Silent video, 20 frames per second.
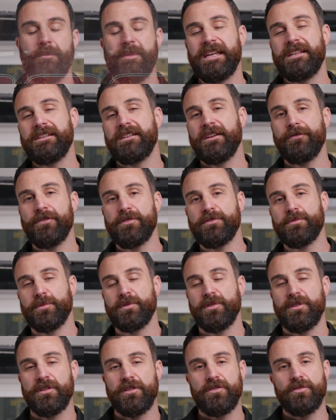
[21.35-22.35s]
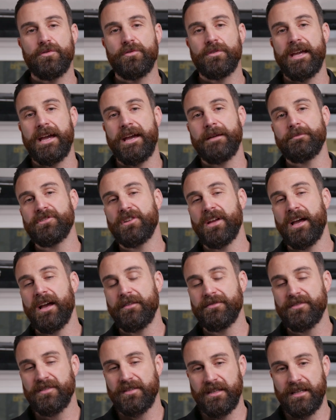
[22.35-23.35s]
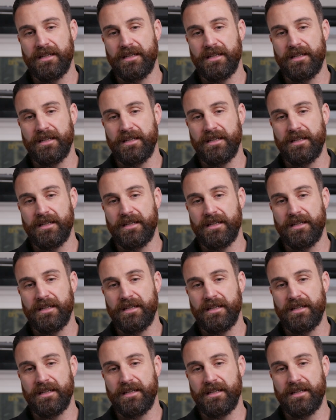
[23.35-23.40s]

main difference between the two camshafts